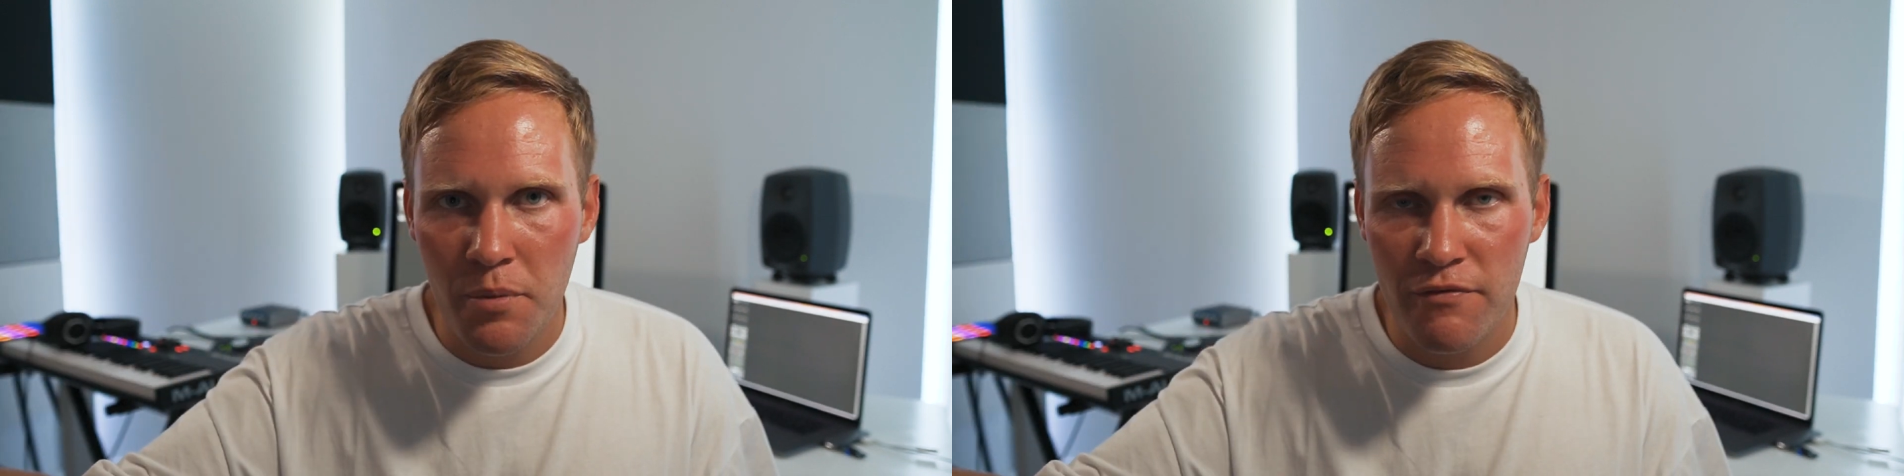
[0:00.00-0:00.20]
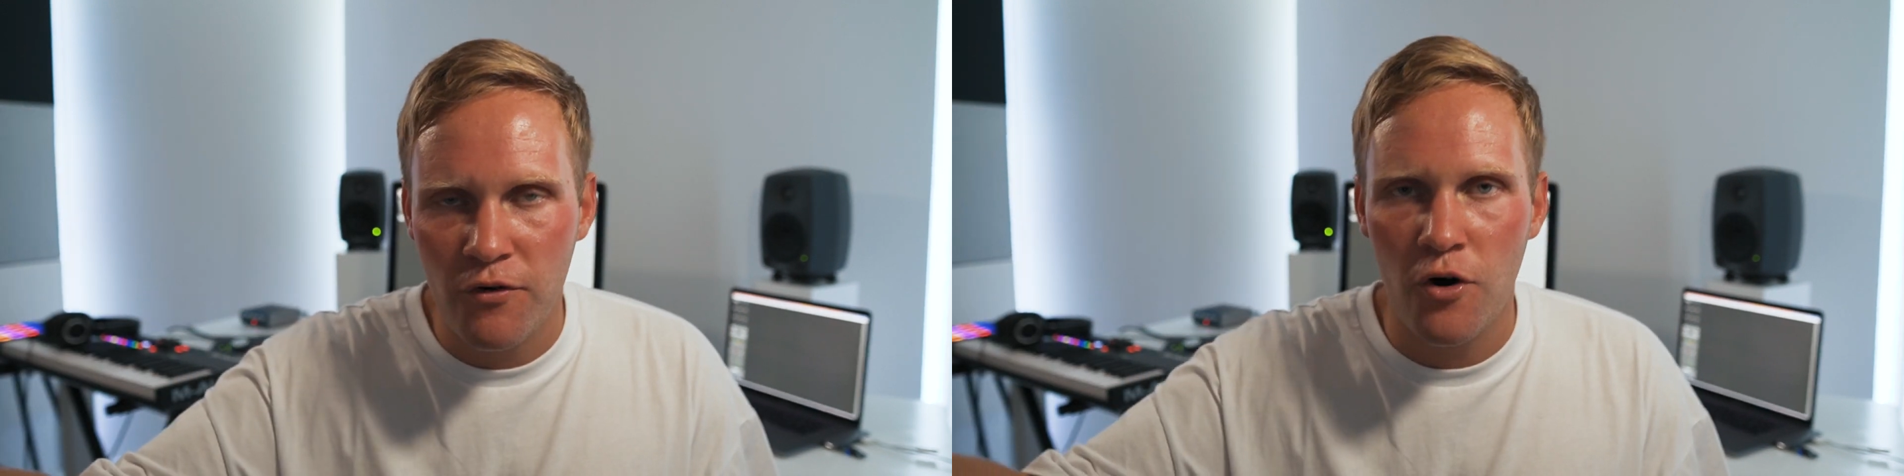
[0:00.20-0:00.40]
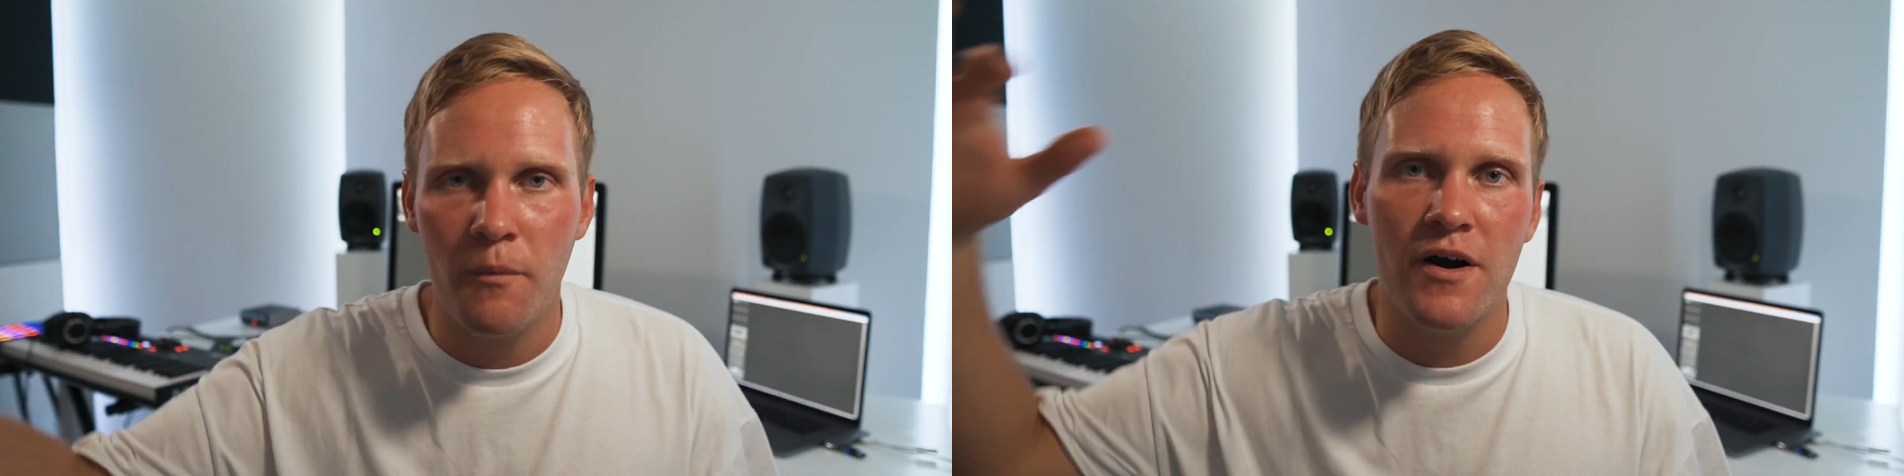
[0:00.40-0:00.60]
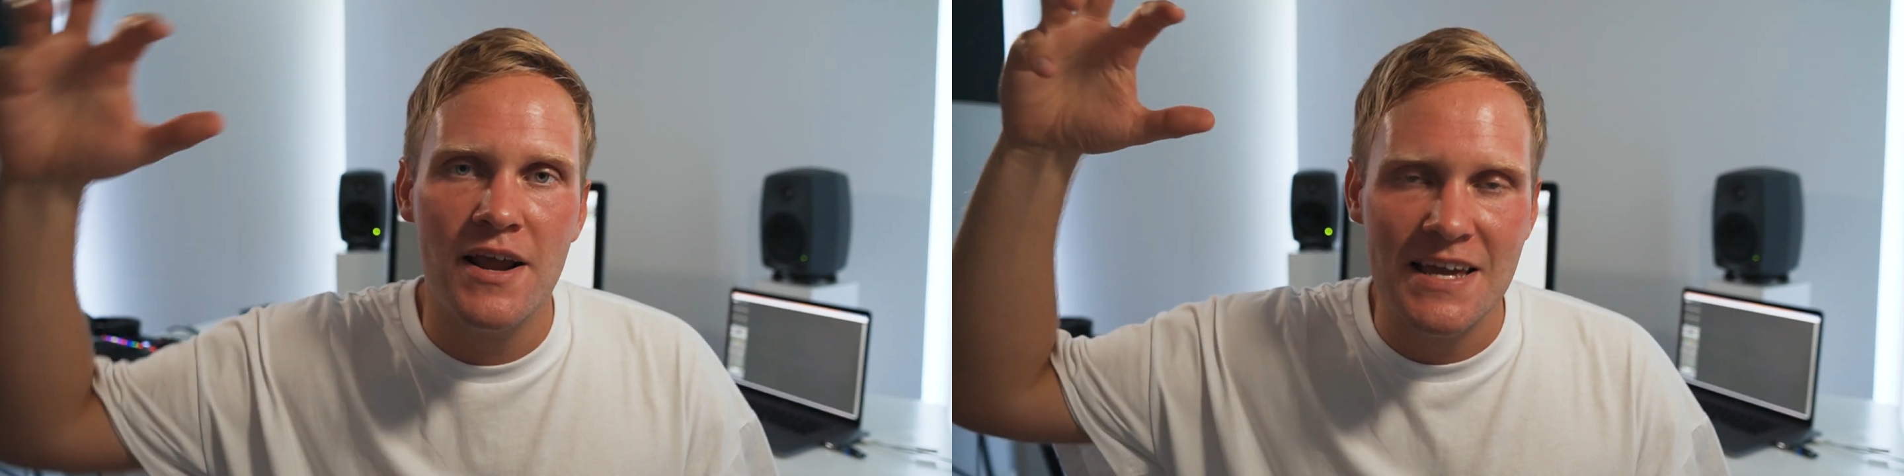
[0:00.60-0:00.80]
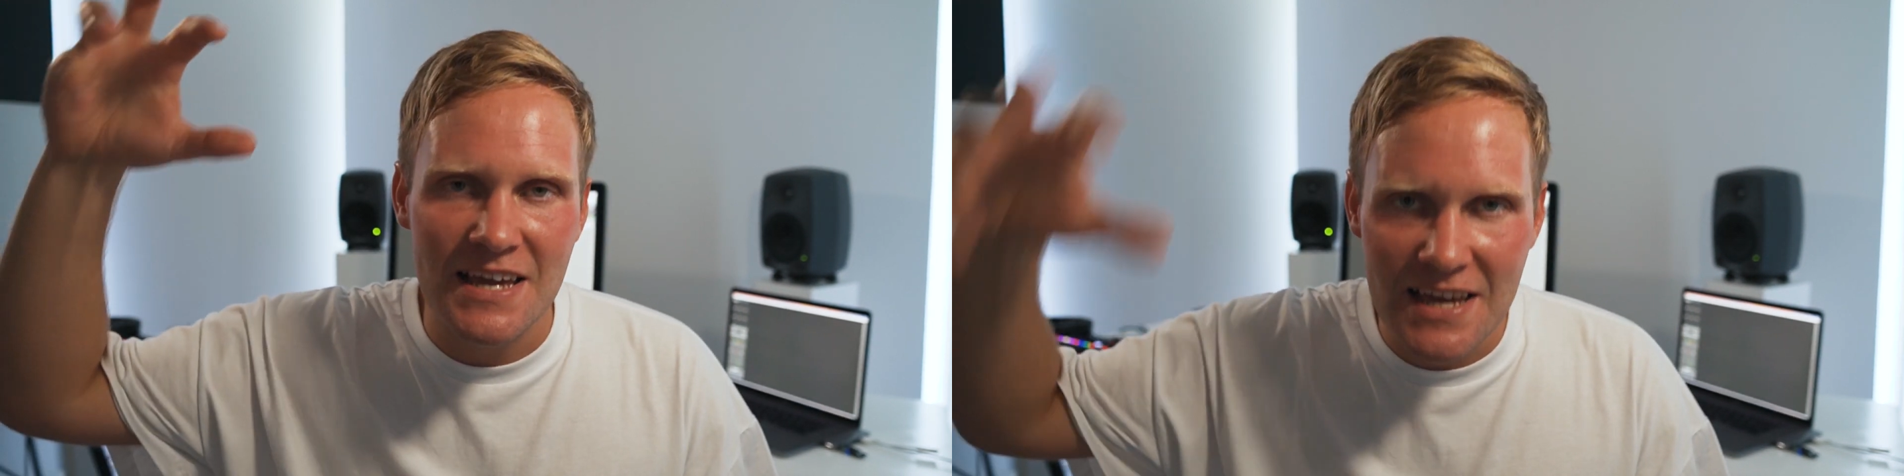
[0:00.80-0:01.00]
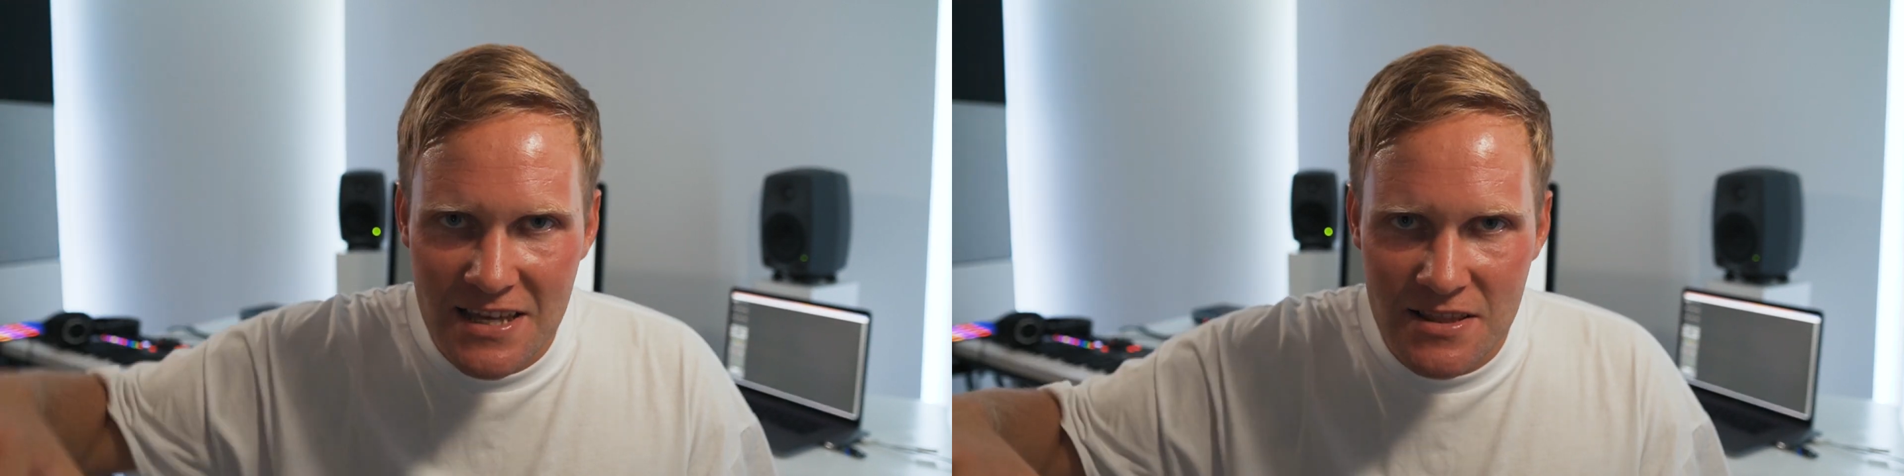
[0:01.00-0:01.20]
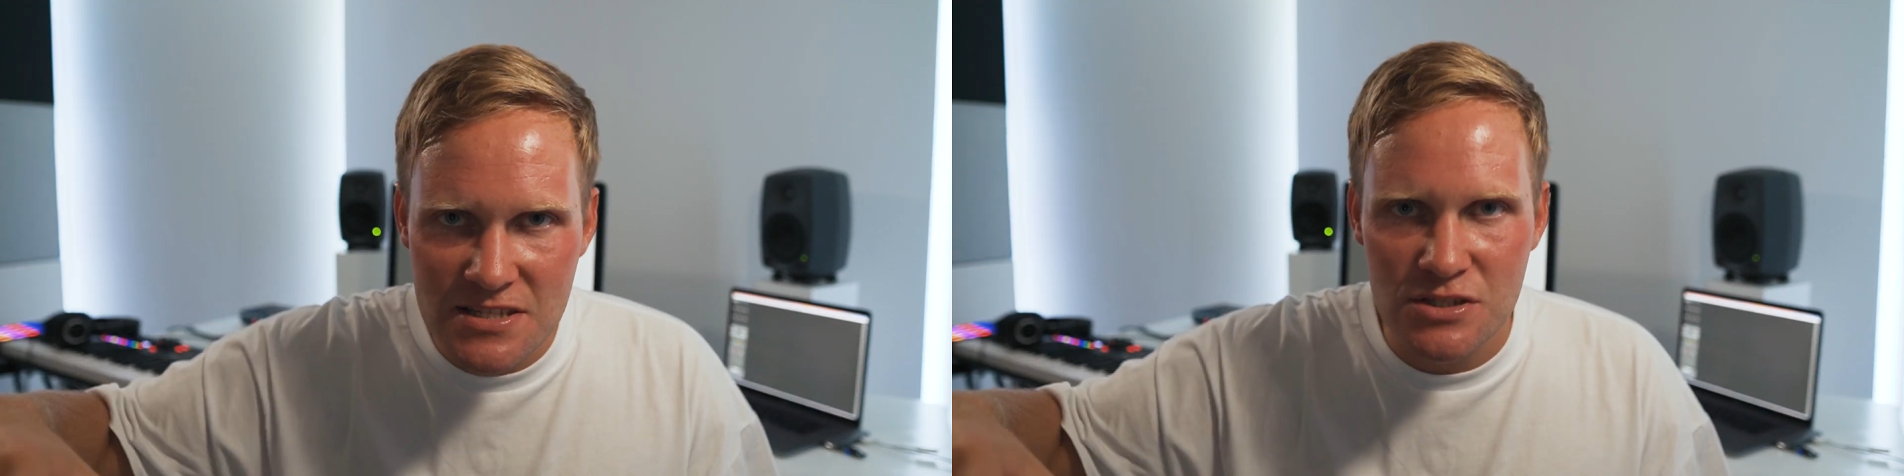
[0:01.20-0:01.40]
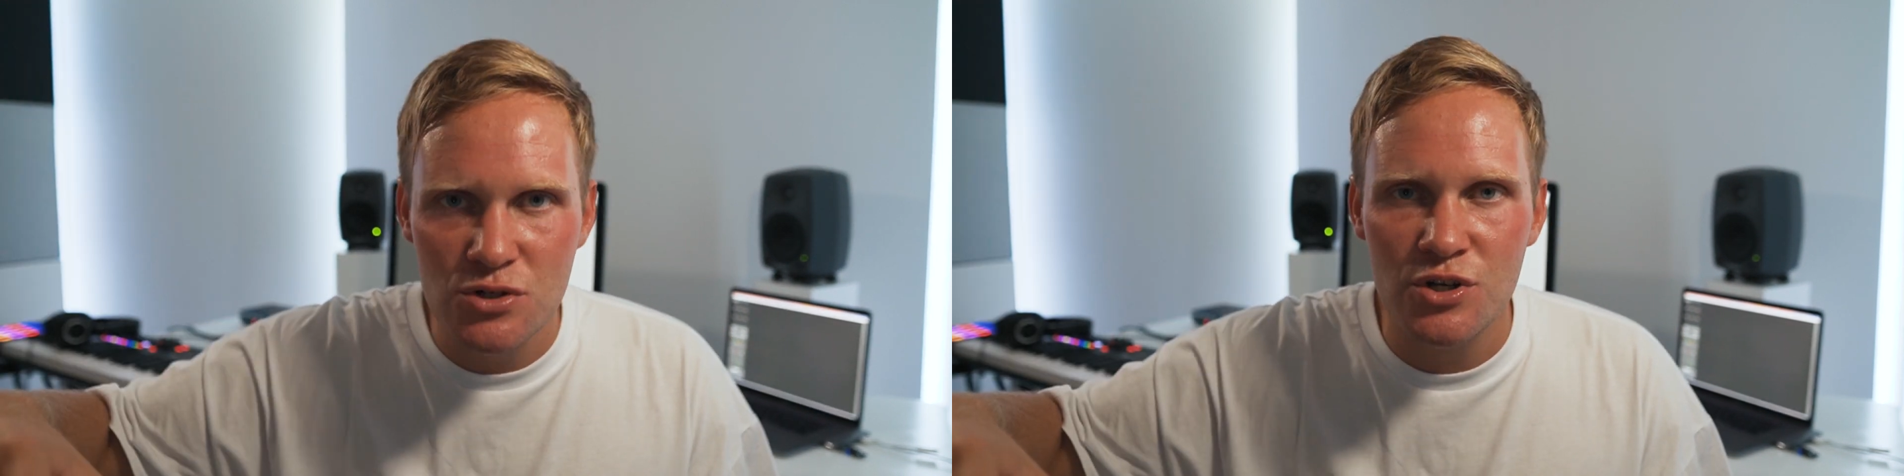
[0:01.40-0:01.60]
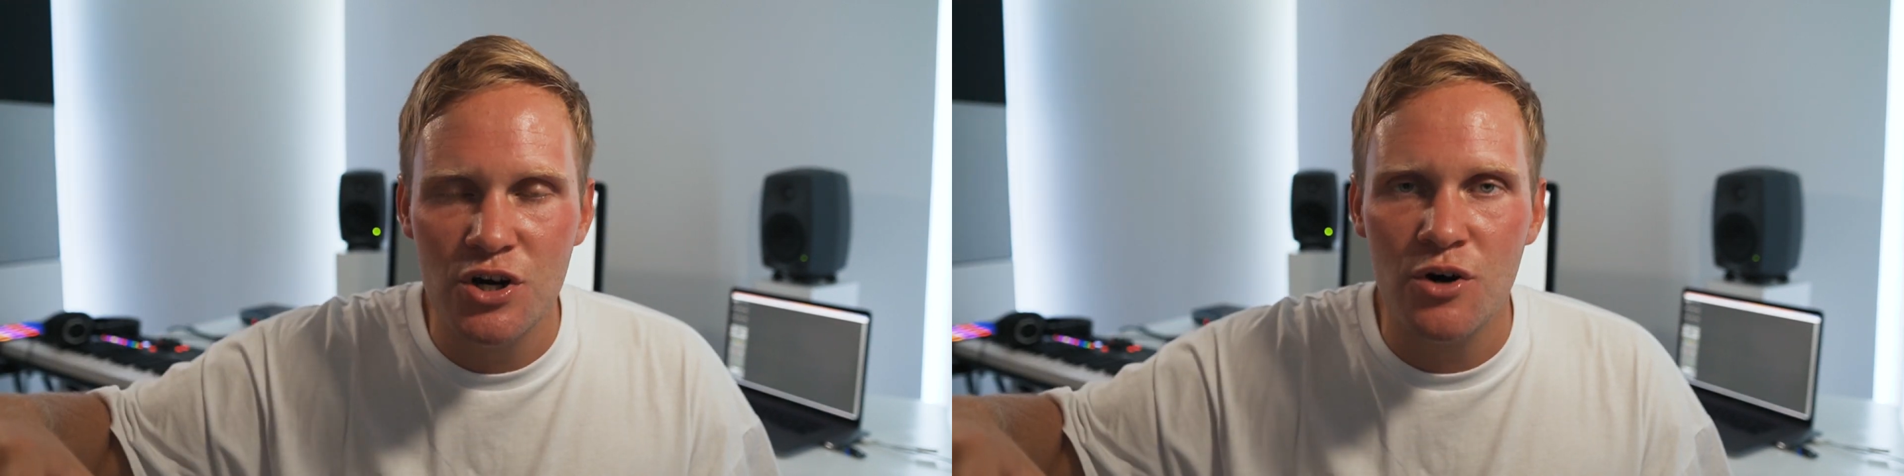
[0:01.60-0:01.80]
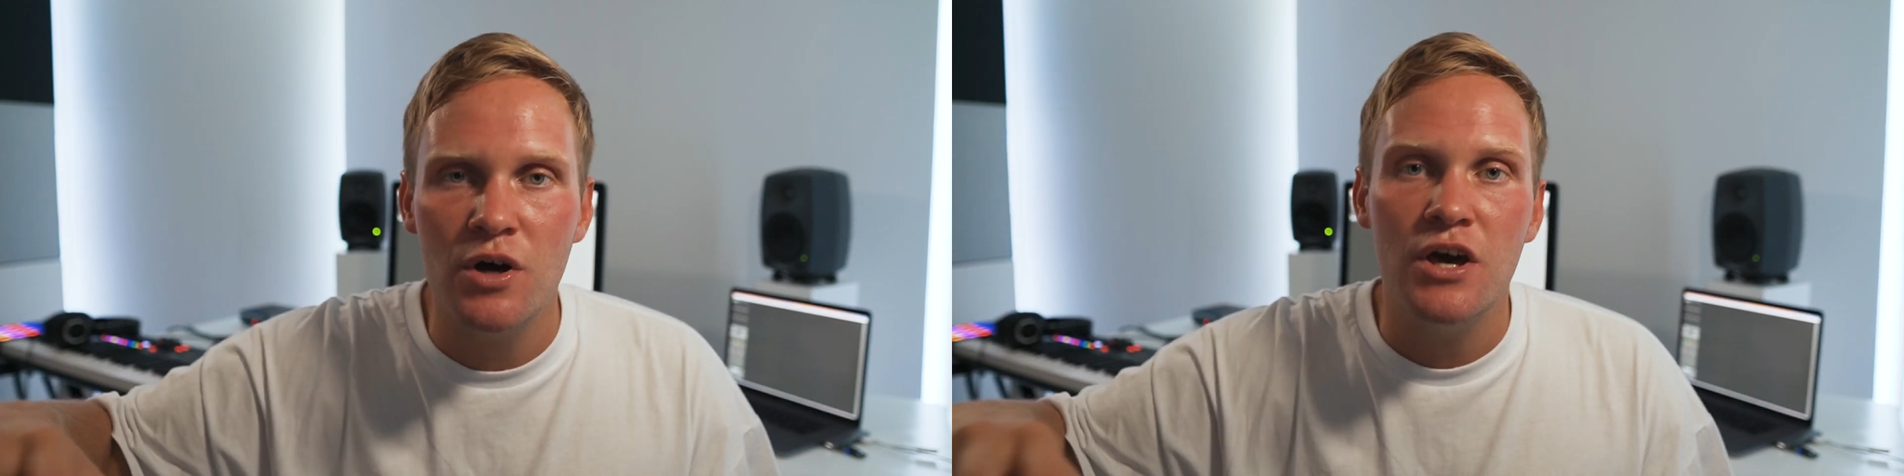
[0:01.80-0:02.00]
performer in the
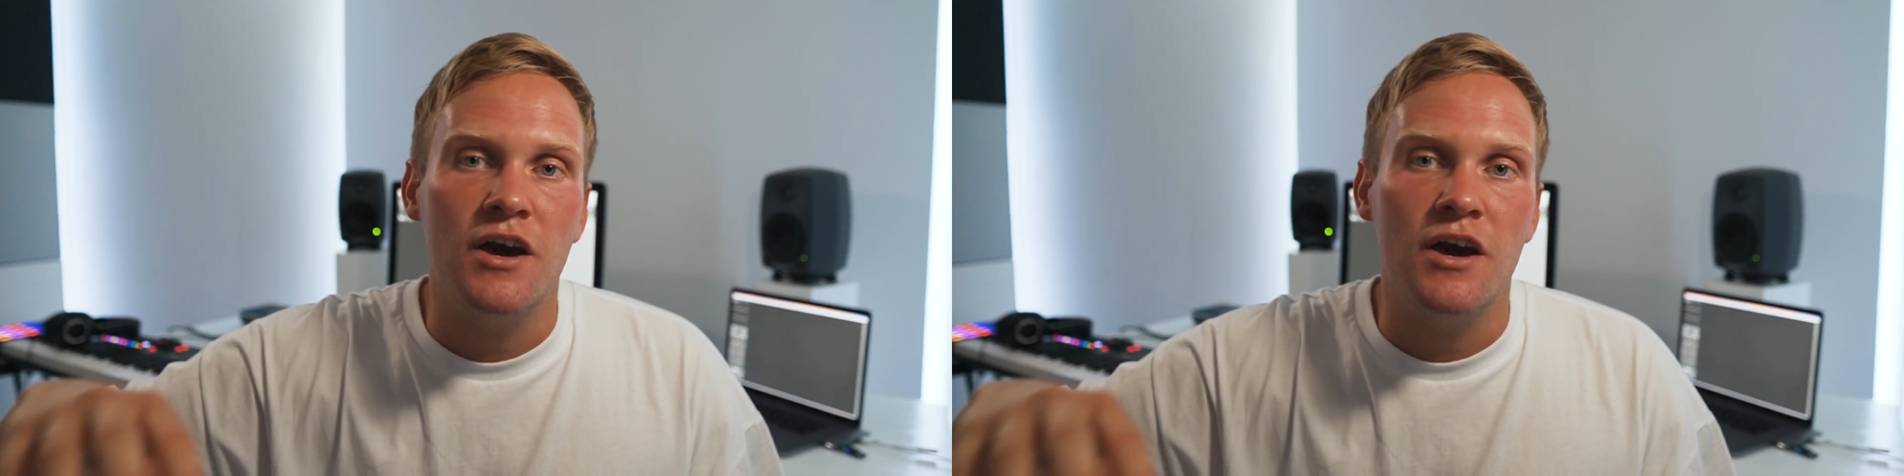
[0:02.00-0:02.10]
studio.